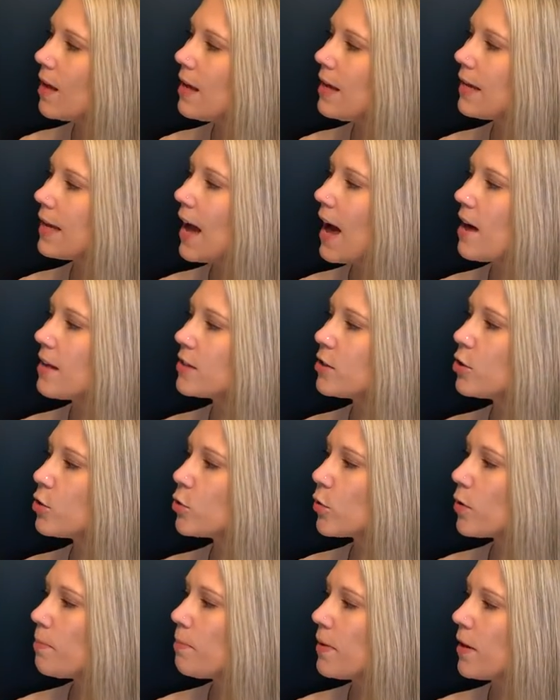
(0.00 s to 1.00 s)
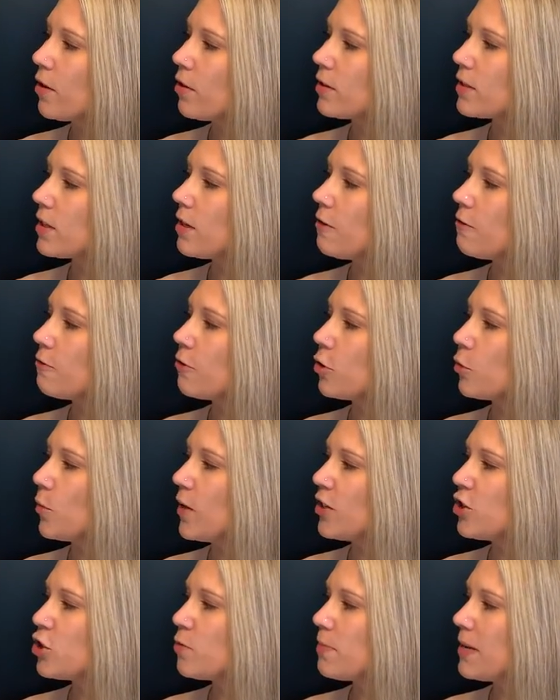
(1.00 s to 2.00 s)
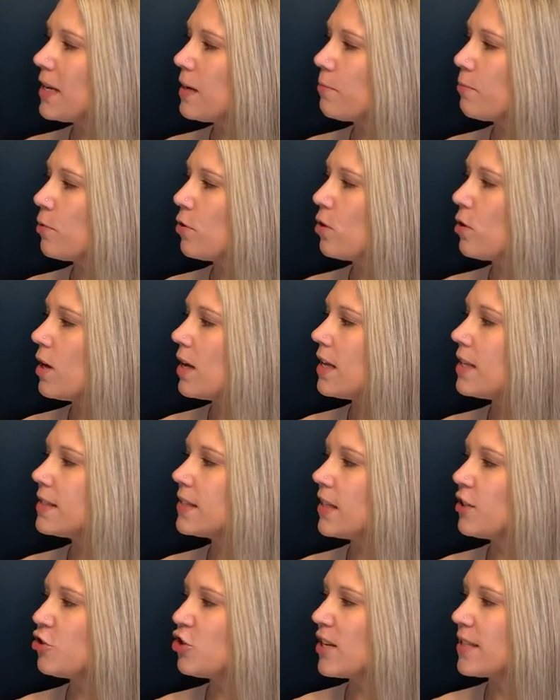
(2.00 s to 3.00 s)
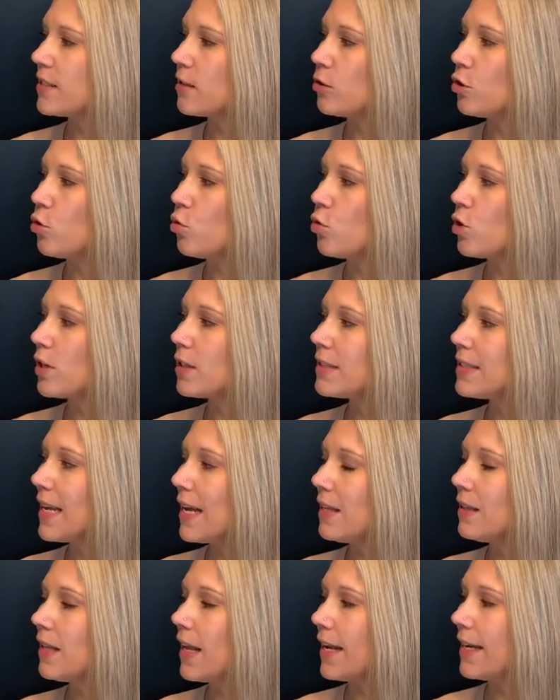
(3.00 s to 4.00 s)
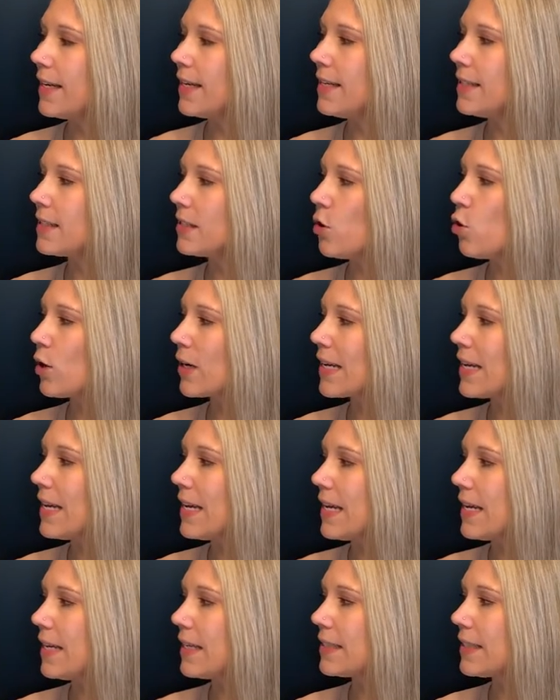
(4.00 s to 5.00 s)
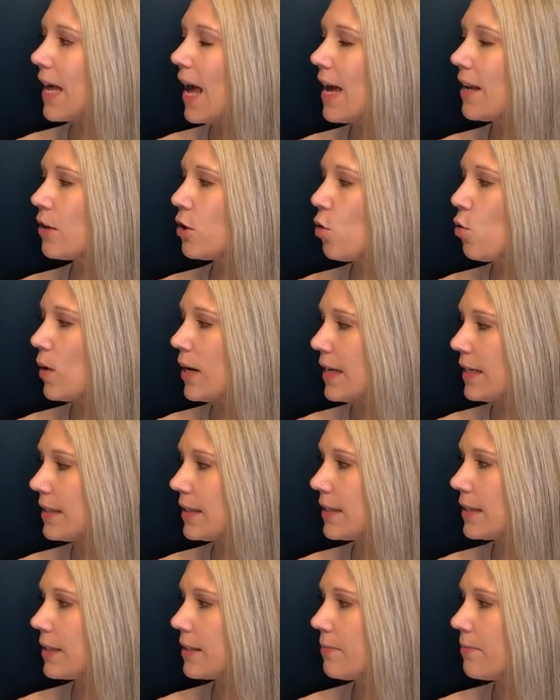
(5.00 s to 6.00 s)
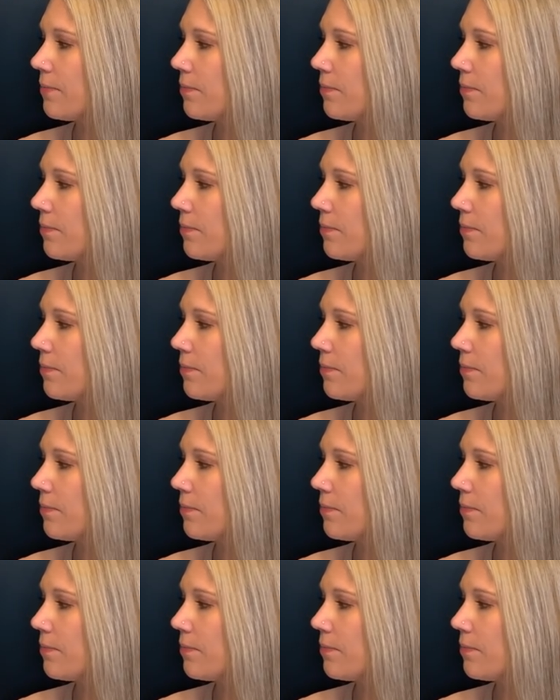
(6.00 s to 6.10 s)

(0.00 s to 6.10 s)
Castles were built for rich people such as lords and ladies or kings and queens.